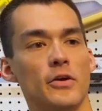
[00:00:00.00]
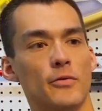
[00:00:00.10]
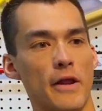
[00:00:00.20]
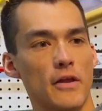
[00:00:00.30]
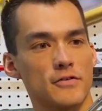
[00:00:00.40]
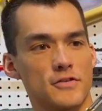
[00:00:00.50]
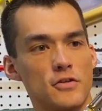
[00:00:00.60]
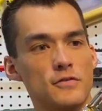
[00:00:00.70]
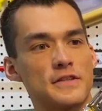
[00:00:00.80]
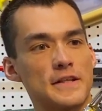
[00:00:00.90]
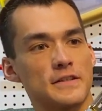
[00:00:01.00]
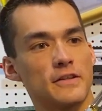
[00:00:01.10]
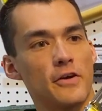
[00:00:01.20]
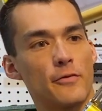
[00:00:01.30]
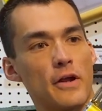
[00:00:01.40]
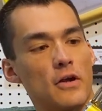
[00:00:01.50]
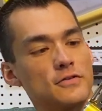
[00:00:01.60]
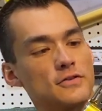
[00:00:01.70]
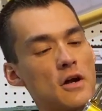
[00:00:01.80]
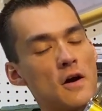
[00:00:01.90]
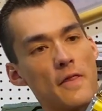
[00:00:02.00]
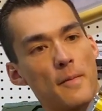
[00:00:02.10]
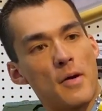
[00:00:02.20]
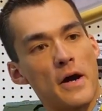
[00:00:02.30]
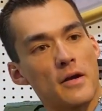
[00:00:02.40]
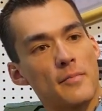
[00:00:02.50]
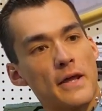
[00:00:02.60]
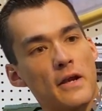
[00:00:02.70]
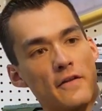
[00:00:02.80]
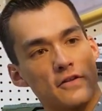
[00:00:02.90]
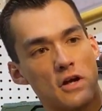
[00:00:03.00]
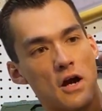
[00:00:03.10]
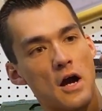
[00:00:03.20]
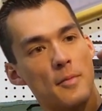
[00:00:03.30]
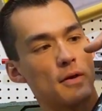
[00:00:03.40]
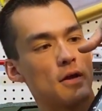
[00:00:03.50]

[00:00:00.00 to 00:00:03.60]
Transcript: rails, two sets of linear rails on the bottom and on the top